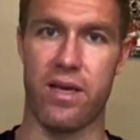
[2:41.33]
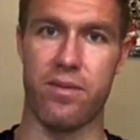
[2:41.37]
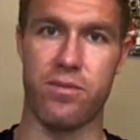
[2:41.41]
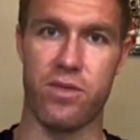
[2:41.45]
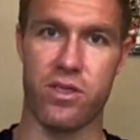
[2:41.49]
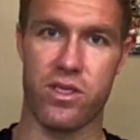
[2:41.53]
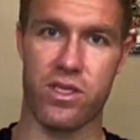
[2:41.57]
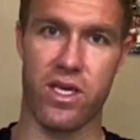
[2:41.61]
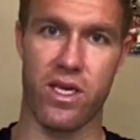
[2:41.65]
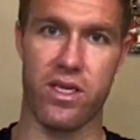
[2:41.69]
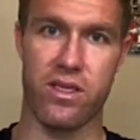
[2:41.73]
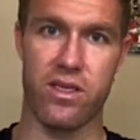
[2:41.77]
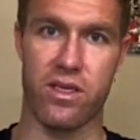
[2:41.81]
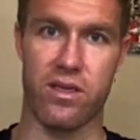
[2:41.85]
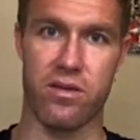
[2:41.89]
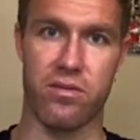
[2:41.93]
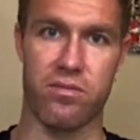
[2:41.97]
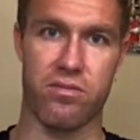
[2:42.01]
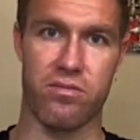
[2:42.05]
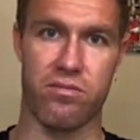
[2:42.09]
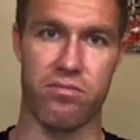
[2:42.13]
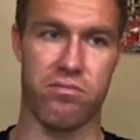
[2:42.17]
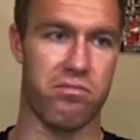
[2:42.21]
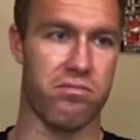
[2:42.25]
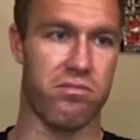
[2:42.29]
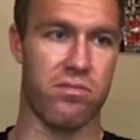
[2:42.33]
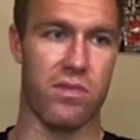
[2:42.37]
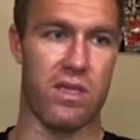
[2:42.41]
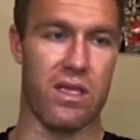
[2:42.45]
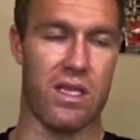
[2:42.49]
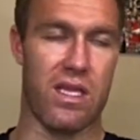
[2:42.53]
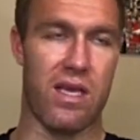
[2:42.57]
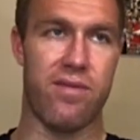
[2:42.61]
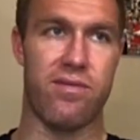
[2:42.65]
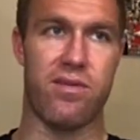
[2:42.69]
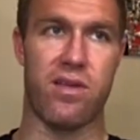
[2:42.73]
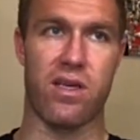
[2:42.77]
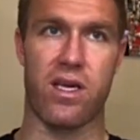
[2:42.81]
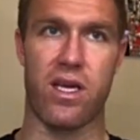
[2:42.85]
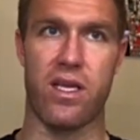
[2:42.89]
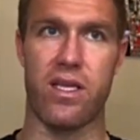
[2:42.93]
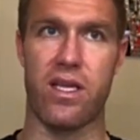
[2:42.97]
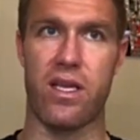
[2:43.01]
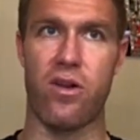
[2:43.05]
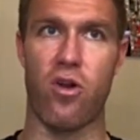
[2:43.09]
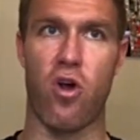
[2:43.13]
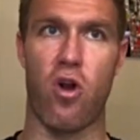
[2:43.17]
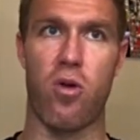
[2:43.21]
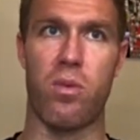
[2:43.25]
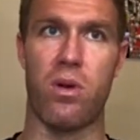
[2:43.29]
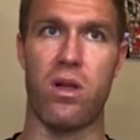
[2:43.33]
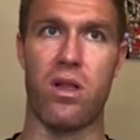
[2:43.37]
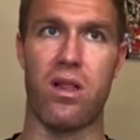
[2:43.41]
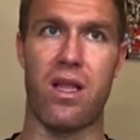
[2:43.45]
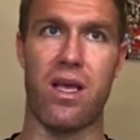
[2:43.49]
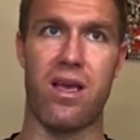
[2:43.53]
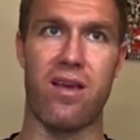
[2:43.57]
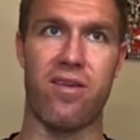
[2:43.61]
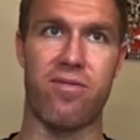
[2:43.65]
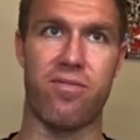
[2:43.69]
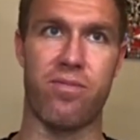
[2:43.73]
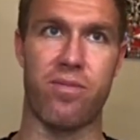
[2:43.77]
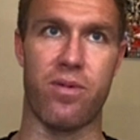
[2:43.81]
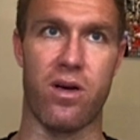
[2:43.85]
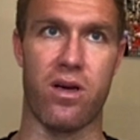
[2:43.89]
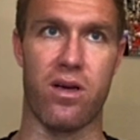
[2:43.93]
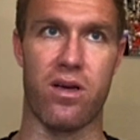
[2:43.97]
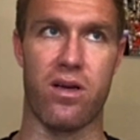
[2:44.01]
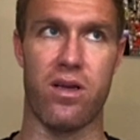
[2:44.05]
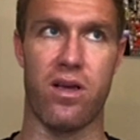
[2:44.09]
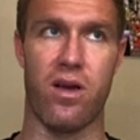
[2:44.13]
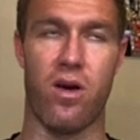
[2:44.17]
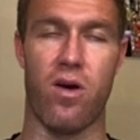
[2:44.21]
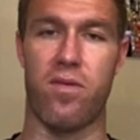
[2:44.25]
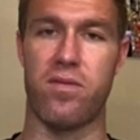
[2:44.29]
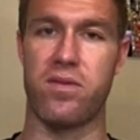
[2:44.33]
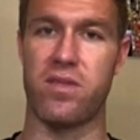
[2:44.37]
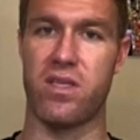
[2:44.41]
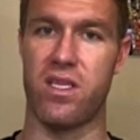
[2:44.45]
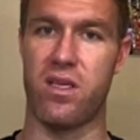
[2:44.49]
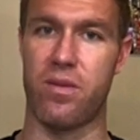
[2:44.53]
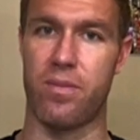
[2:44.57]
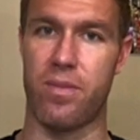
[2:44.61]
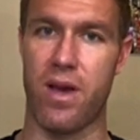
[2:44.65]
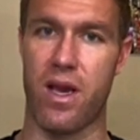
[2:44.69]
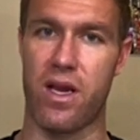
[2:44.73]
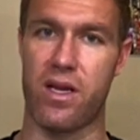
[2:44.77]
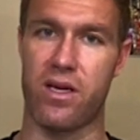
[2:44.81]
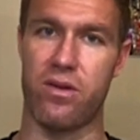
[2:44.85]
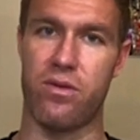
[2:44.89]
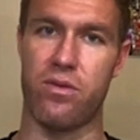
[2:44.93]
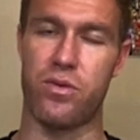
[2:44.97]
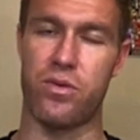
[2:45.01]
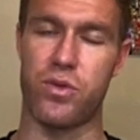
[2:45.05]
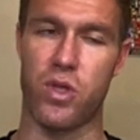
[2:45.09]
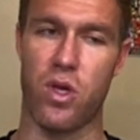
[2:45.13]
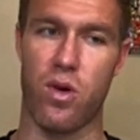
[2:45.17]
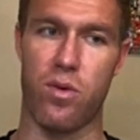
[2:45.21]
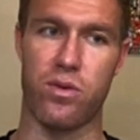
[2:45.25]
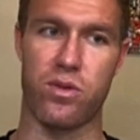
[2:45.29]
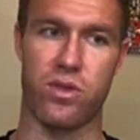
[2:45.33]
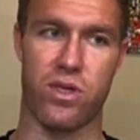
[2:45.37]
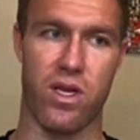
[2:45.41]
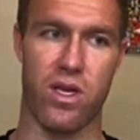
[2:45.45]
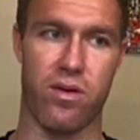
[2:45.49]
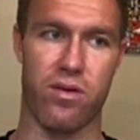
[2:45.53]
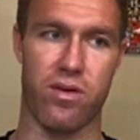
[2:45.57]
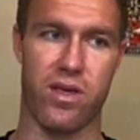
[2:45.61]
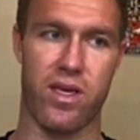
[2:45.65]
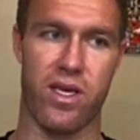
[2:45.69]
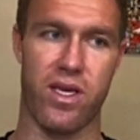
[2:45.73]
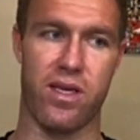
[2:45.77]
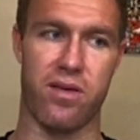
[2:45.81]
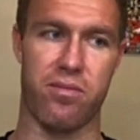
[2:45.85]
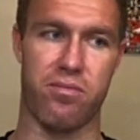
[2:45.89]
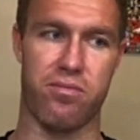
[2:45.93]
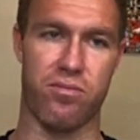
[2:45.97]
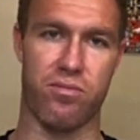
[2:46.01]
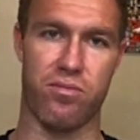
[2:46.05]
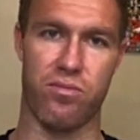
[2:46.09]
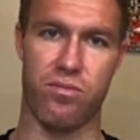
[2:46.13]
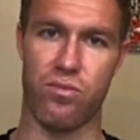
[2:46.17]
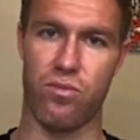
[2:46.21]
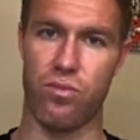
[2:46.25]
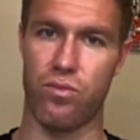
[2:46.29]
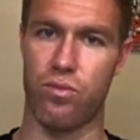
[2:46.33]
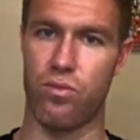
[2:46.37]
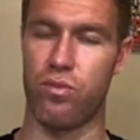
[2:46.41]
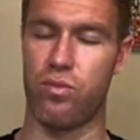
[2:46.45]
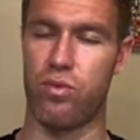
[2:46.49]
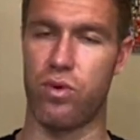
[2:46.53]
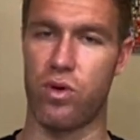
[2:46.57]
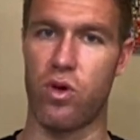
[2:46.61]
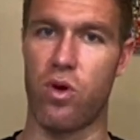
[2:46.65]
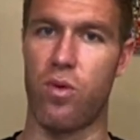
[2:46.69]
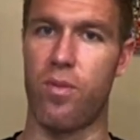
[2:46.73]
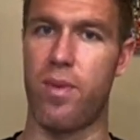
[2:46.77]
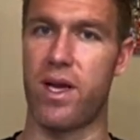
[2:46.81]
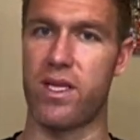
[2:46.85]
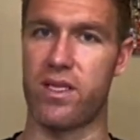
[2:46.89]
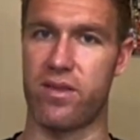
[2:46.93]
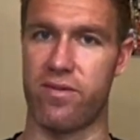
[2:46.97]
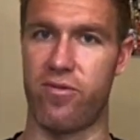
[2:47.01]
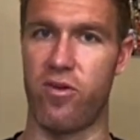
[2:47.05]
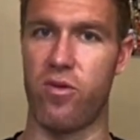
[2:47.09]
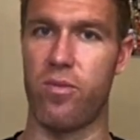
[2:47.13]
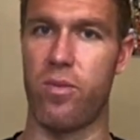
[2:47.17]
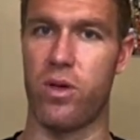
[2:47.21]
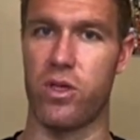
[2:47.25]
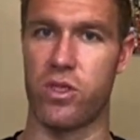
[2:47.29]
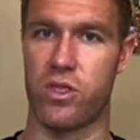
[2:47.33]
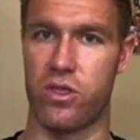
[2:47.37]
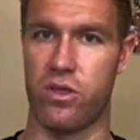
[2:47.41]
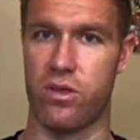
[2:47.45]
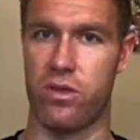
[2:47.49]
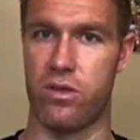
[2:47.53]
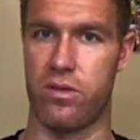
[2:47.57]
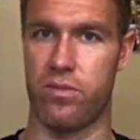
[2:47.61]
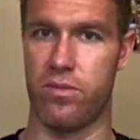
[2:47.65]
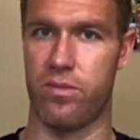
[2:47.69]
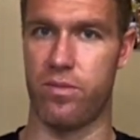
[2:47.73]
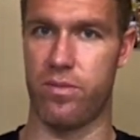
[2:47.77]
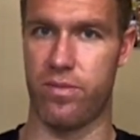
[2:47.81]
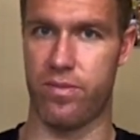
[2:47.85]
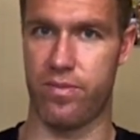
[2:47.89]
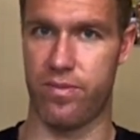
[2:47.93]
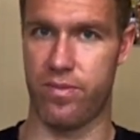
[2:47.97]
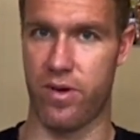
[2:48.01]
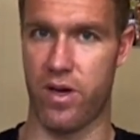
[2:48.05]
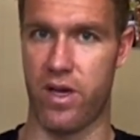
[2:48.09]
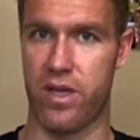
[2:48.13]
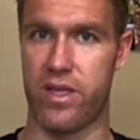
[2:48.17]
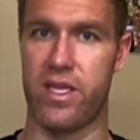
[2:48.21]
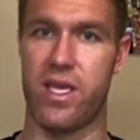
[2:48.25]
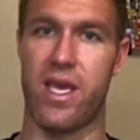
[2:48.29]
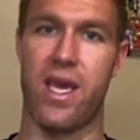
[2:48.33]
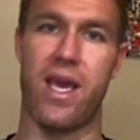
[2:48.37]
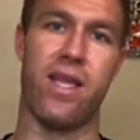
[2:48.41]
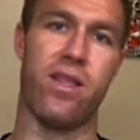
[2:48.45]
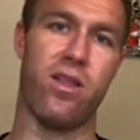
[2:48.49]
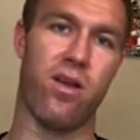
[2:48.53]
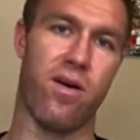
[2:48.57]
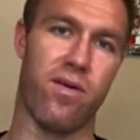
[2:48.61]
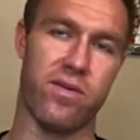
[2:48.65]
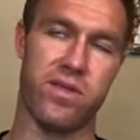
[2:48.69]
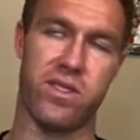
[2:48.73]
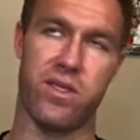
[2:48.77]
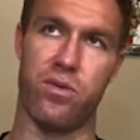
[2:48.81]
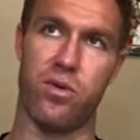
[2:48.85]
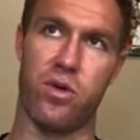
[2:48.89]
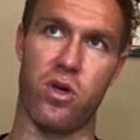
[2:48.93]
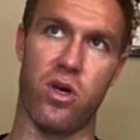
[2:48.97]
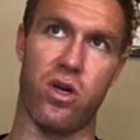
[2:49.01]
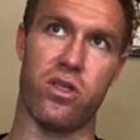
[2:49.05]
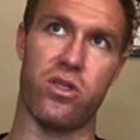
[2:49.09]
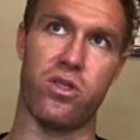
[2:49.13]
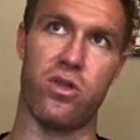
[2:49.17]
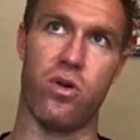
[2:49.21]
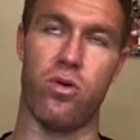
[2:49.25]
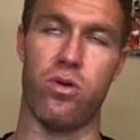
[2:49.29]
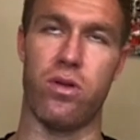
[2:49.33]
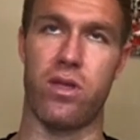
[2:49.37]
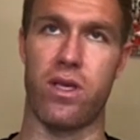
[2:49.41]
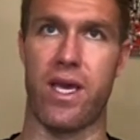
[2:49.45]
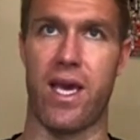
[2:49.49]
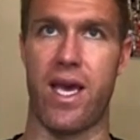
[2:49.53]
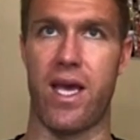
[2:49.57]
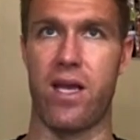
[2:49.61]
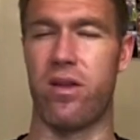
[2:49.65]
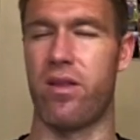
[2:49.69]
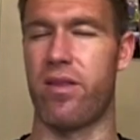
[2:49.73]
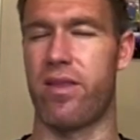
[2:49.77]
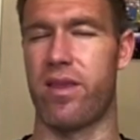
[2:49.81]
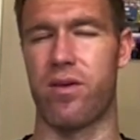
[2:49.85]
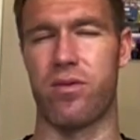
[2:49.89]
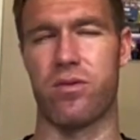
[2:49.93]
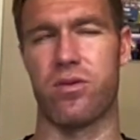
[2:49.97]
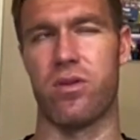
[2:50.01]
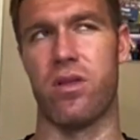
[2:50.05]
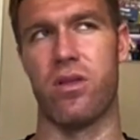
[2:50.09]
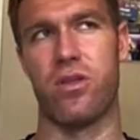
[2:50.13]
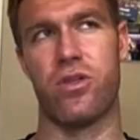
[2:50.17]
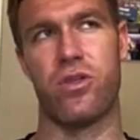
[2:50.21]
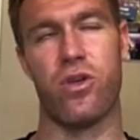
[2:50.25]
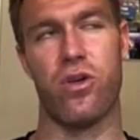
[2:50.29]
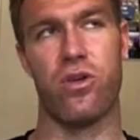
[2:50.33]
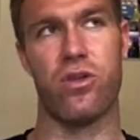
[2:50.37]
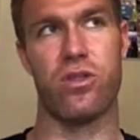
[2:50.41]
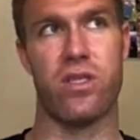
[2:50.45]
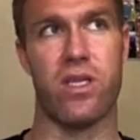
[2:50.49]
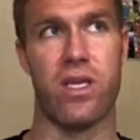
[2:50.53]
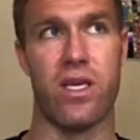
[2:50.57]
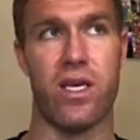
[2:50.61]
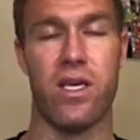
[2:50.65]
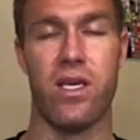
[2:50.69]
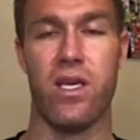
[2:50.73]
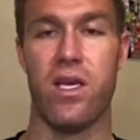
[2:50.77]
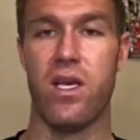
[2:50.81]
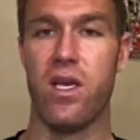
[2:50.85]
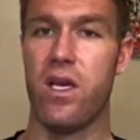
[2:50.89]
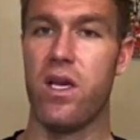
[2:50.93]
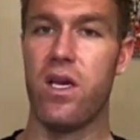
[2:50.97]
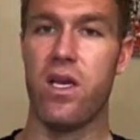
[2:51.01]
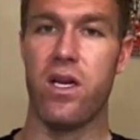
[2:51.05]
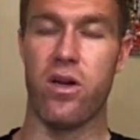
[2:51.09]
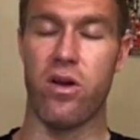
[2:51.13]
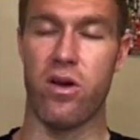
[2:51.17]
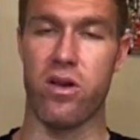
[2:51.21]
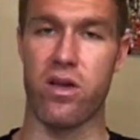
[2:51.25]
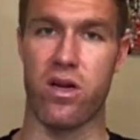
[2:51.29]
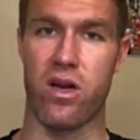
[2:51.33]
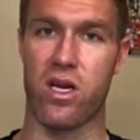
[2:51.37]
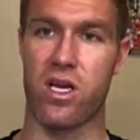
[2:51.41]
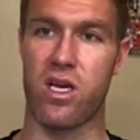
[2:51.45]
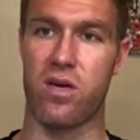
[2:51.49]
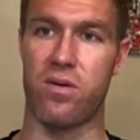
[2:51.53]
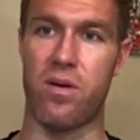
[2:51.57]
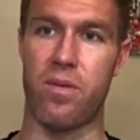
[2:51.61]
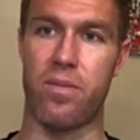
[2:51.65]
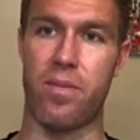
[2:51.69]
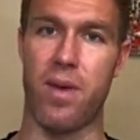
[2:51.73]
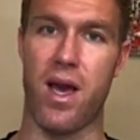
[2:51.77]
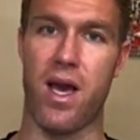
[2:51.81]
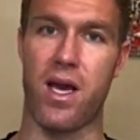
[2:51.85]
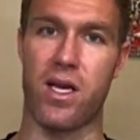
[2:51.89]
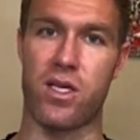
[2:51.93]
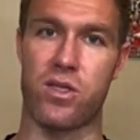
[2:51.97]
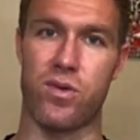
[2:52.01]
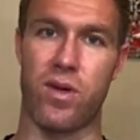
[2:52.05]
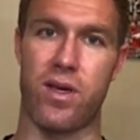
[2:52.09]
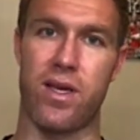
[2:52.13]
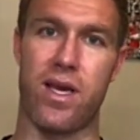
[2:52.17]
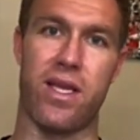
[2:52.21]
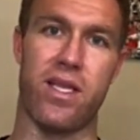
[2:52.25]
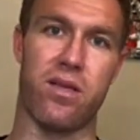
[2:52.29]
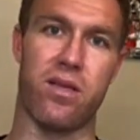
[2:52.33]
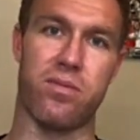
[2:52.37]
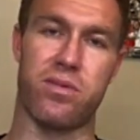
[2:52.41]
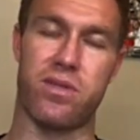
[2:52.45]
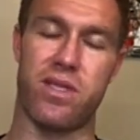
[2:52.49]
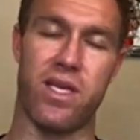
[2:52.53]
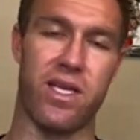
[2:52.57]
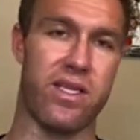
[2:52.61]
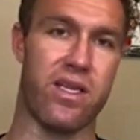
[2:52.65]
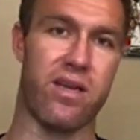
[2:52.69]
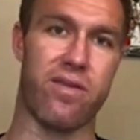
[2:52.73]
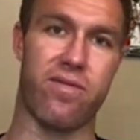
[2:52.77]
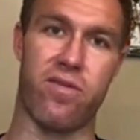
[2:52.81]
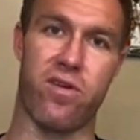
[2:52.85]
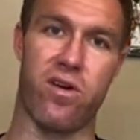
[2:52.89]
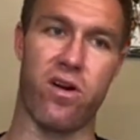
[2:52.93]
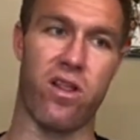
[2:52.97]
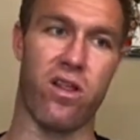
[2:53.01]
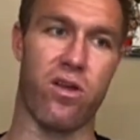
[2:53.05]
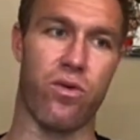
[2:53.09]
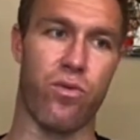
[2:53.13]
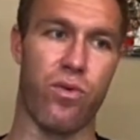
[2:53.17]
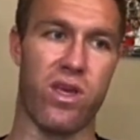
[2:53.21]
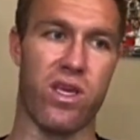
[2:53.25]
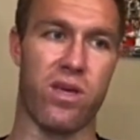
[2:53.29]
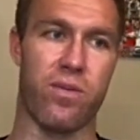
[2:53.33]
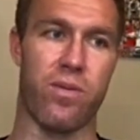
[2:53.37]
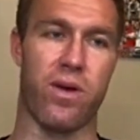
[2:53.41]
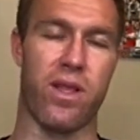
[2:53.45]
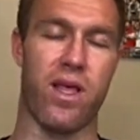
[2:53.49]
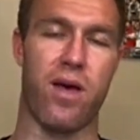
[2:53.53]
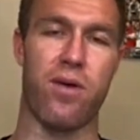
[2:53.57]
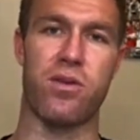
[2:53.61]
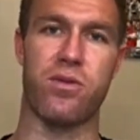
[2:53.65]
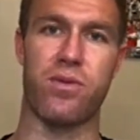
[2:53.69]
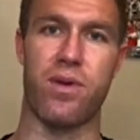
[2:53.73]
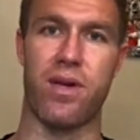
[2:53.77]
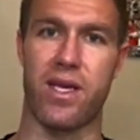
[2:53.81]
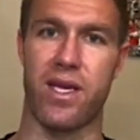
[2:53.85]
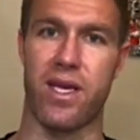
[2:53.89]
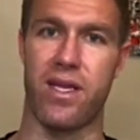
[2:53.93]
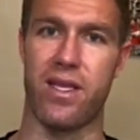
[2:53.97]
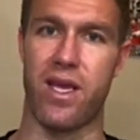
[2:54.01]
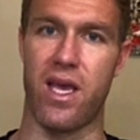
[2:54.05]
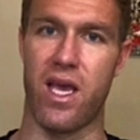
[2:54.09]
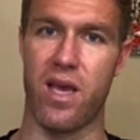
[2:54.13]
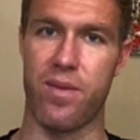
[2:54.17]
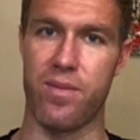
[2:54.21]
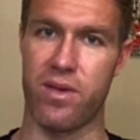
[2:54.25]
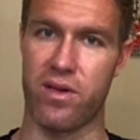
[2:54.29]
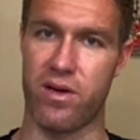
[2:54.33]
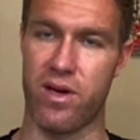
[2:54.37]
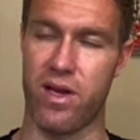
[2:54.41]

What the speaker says: Just kind of lived a kind of normal life. But obviously in the background, it was always right. Okay, we'll go back to football soon. But in the end, obviously we got told again. I think it was on a Tuesday. No, you're not coming back. So I ended up staying there for another week. But that was when it kind of hit me.